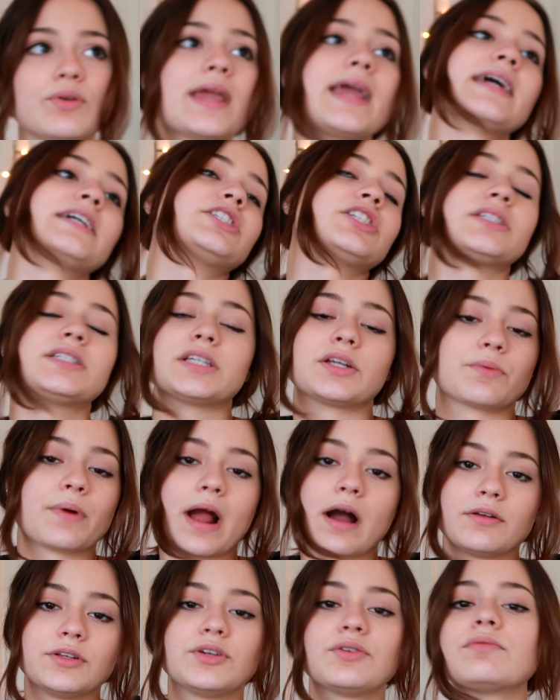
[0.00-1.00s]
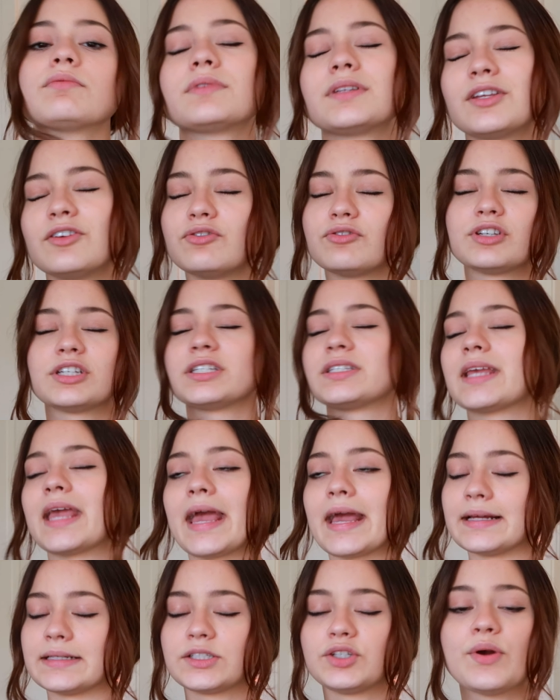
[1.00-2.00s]
can't just sit around. You just
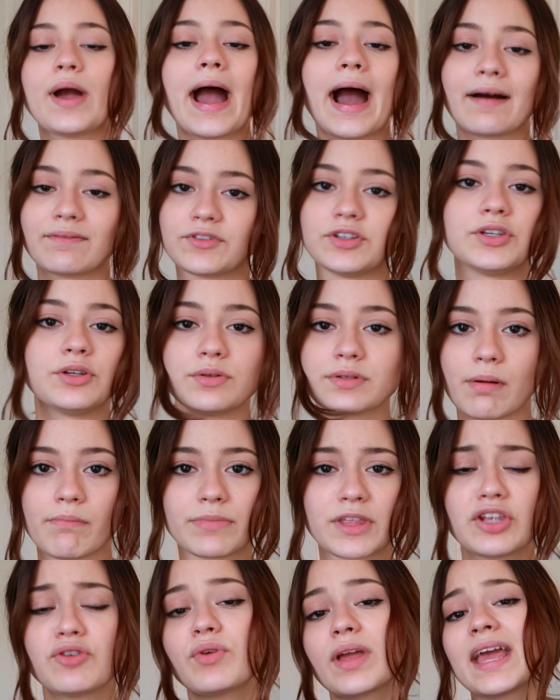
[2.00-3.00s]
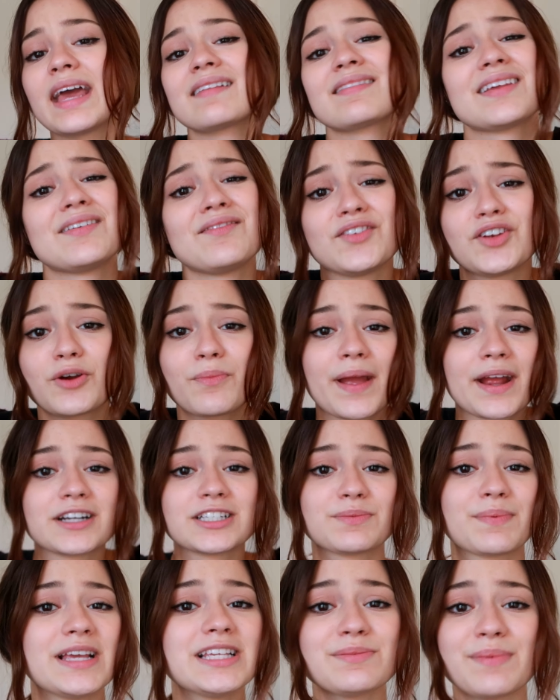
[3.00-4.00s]
can't. You have to do something. You can't live in your
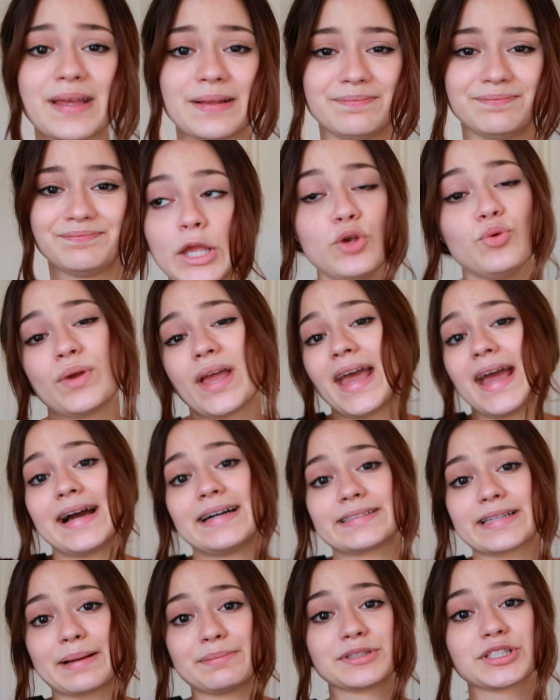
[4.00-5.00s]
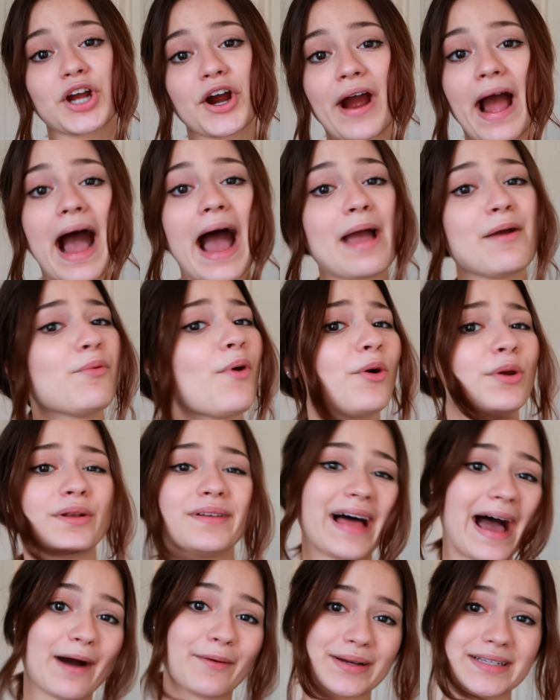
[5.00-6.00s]
parents' basement. You can't. I'm sorry, I won't
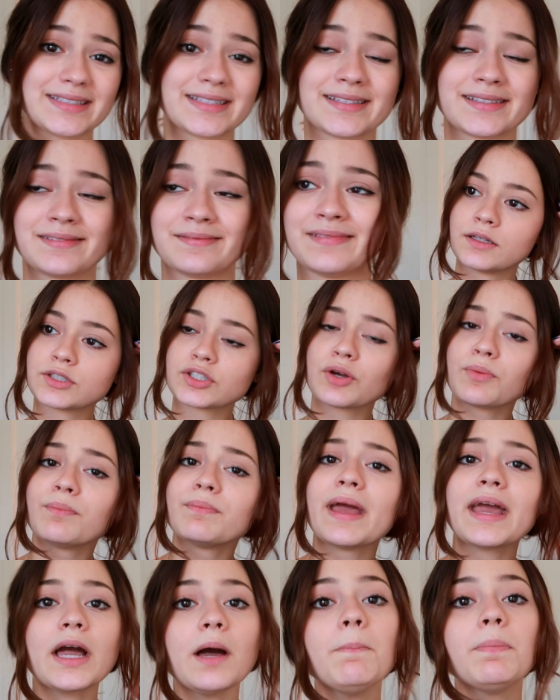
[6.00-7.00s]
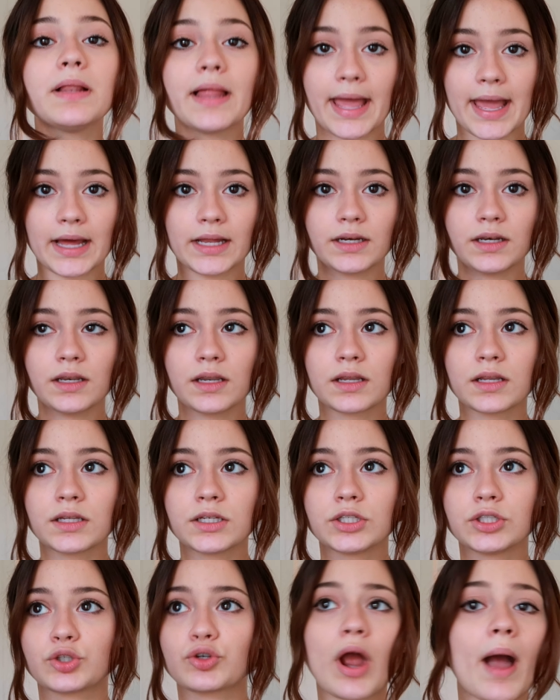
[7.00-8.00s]
allow it. So make a plan,
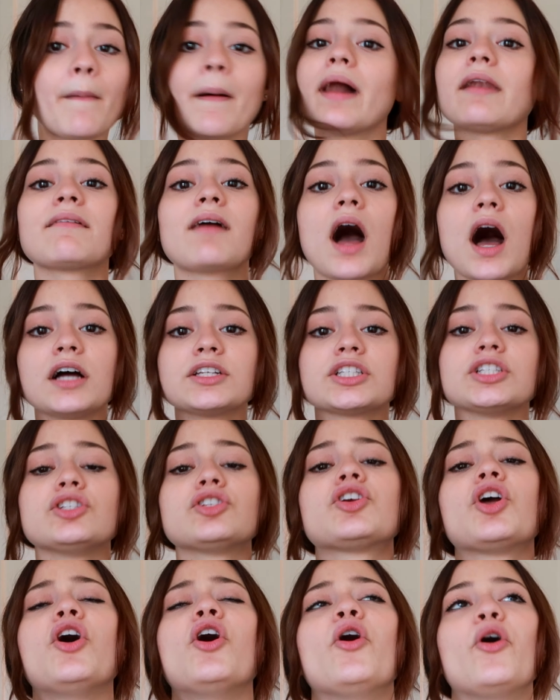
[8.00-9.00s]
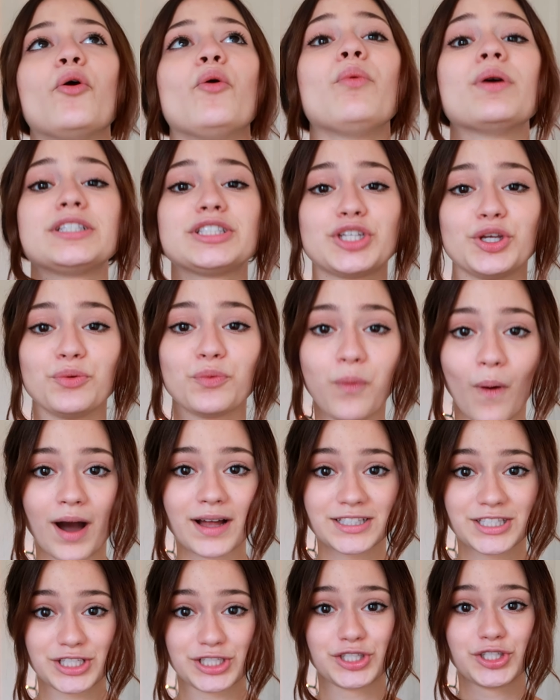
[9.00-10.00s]
drop out of college, and do what you
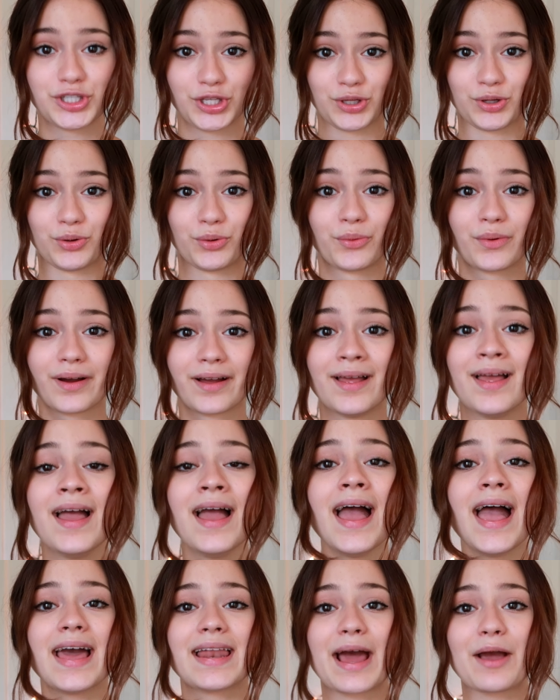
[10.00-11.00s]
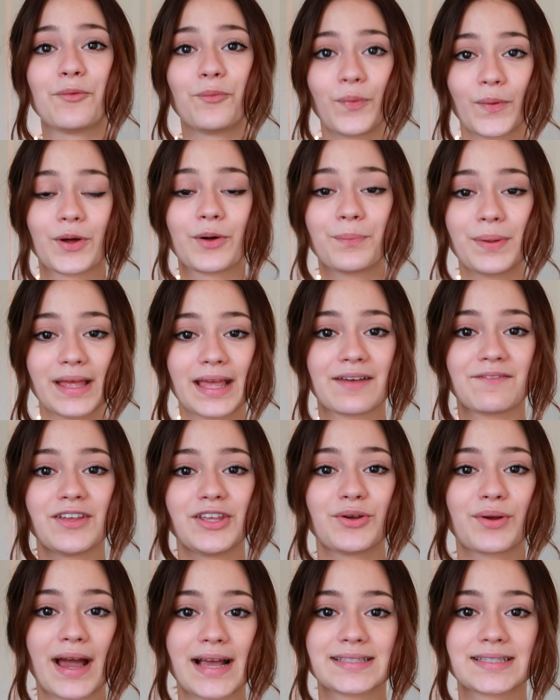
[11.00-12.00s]
want to do. And I will be
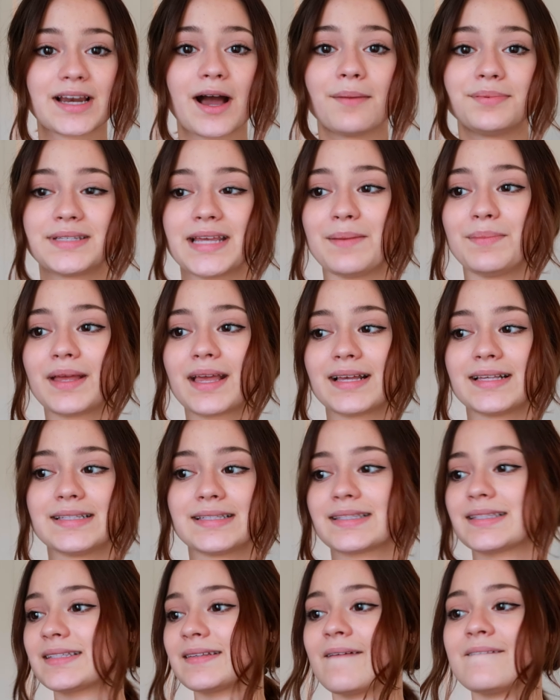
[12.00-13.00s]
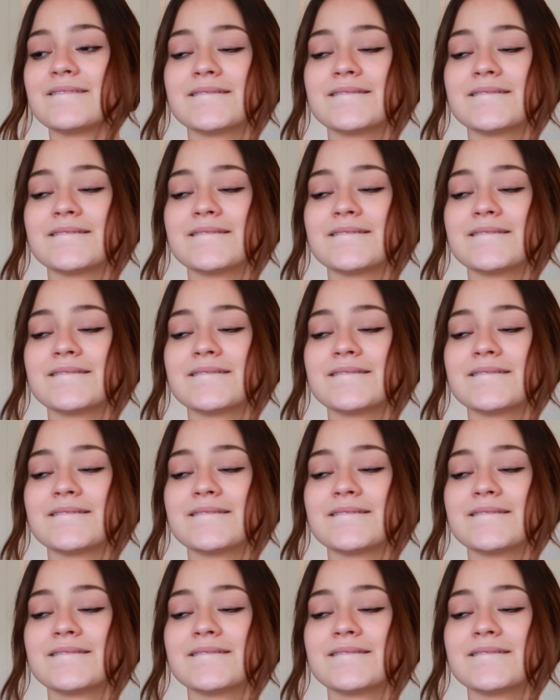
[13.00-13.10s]
giving you guys an update because